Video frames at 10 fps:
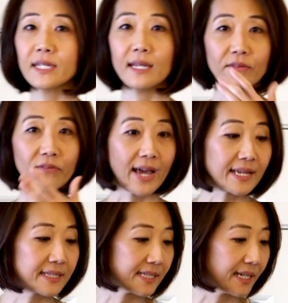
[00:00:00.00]
to
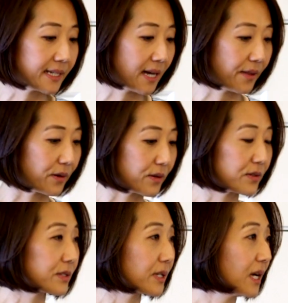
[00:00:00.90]
invest in
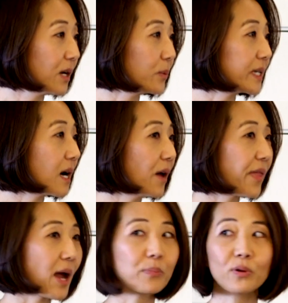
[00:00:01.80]
others. We call
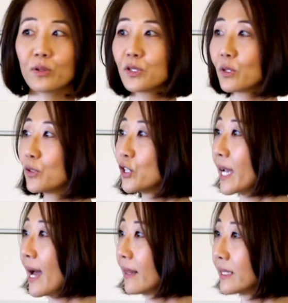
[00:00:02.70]
that
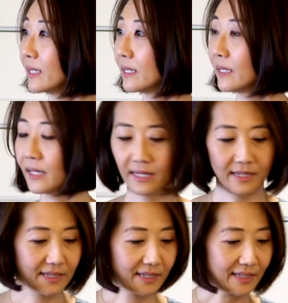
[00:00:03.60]
prosociality.
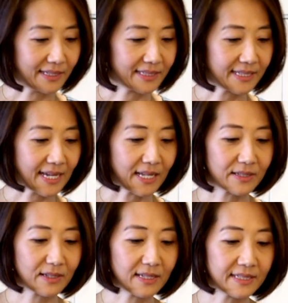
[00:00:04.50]
It's
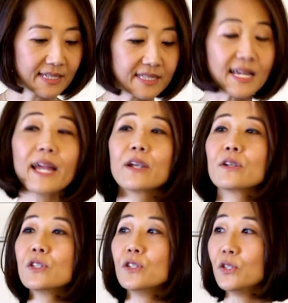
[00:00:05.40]
that
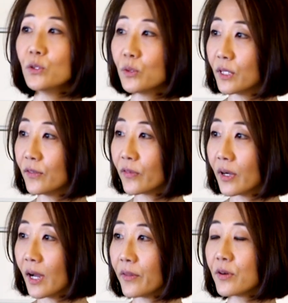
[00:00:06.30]
desire to do good for
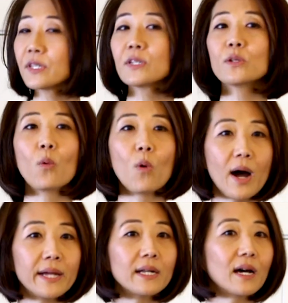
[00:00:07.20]
others and to
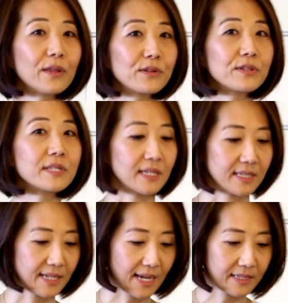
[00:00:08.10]
want others'
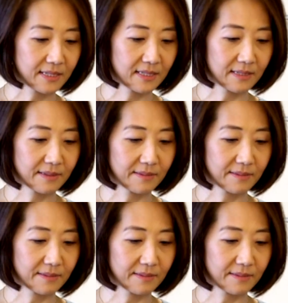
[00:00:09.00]
success.